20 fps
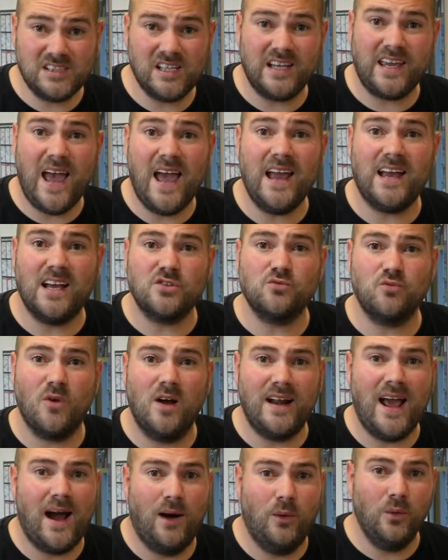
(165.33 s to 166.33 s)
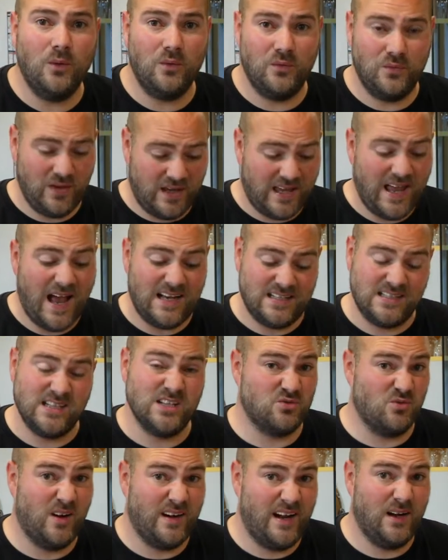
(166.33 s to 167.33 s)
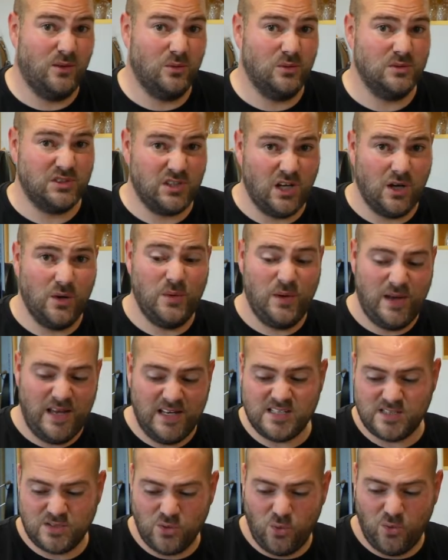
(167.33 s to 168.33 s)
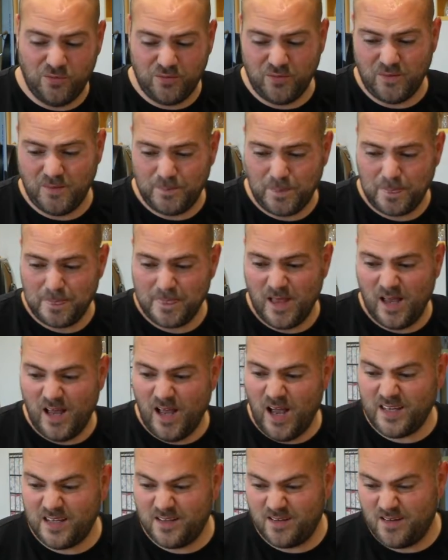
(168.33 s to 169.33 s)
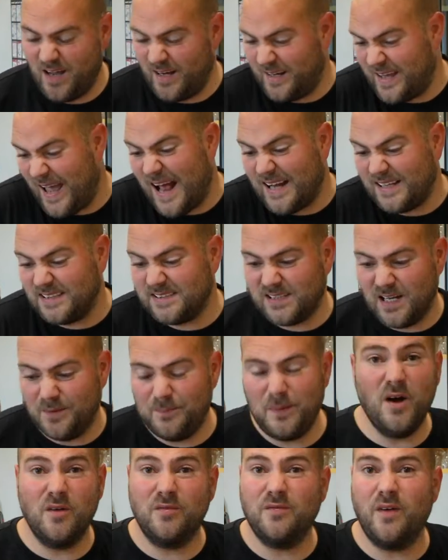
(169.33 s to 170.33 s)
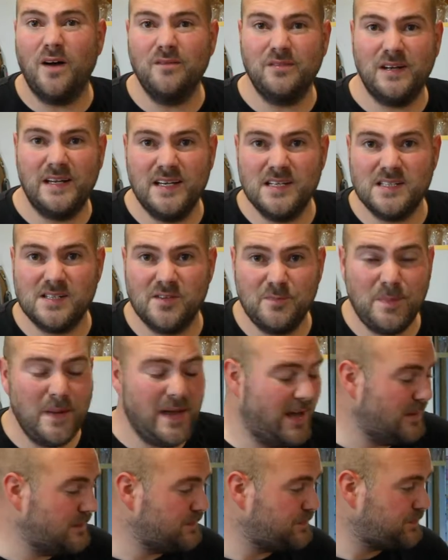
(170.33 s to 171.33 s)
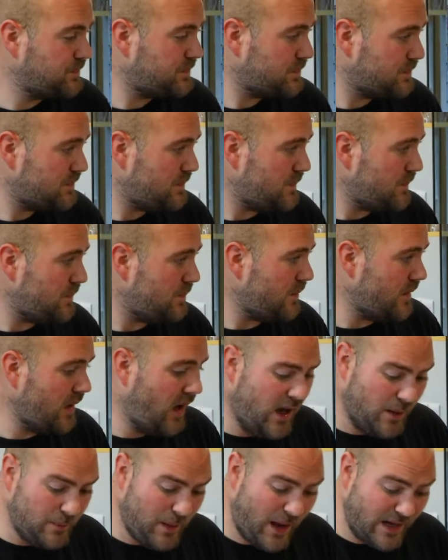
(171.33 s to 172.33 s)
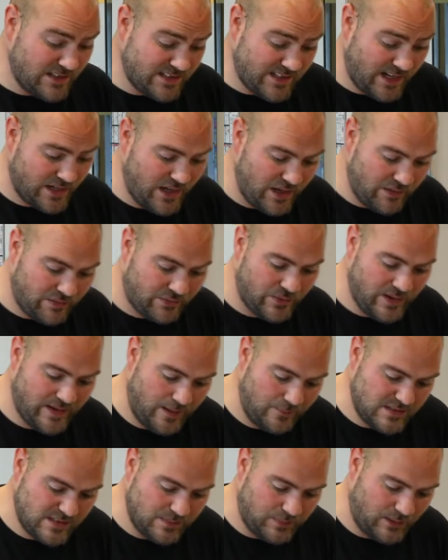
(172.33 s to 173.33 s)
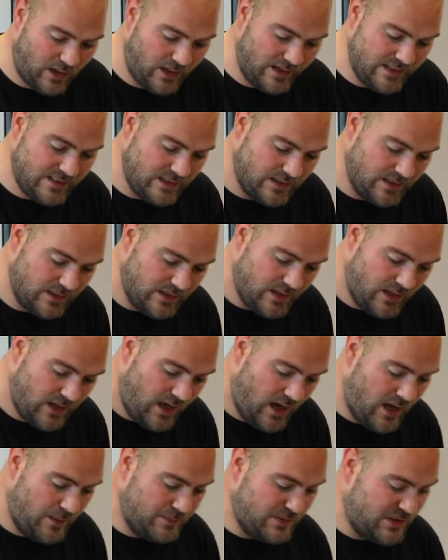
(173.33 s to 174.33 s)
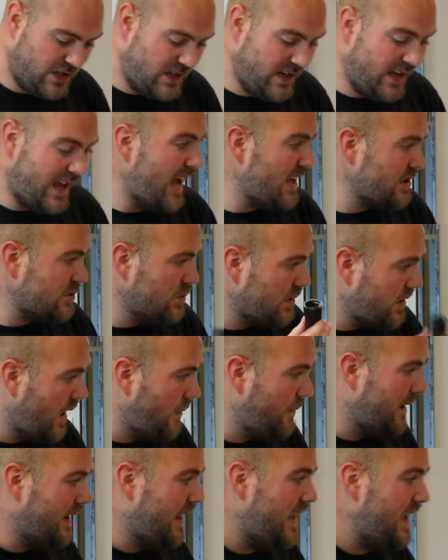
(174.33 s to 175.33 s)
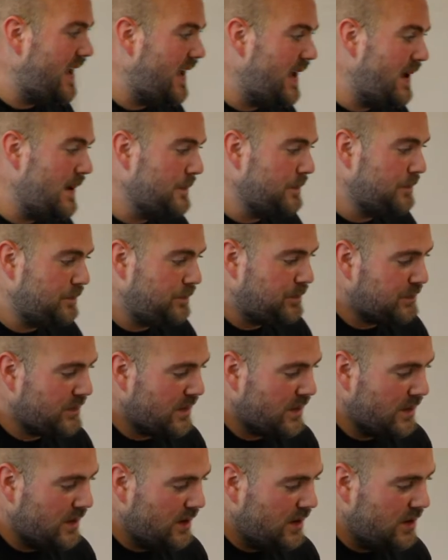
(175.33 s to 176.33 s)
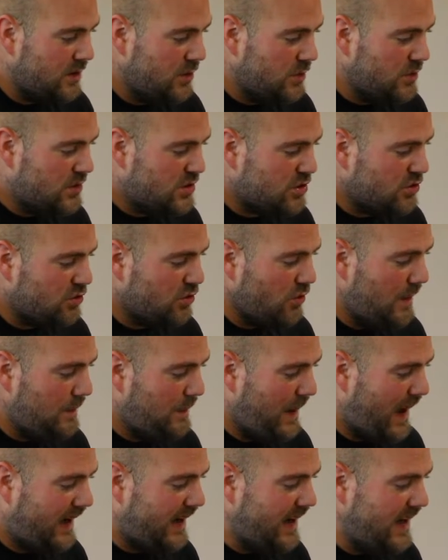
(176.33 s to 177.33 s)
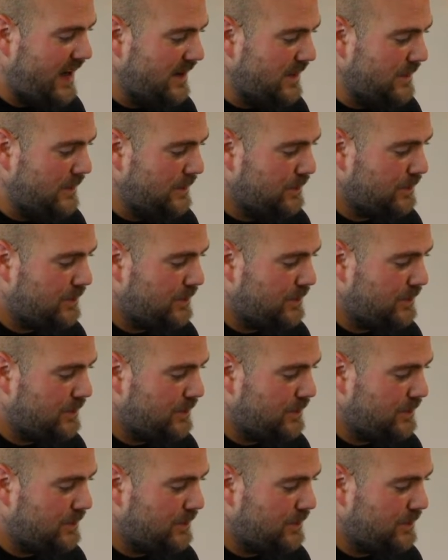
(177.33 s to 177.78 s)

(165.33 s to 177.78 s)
the keg has run out, the gas has run out. So it's sort of a canister per 5 litres of beer. And so you get 3 of them supplied. So your gas would go in here, you would screw it back in,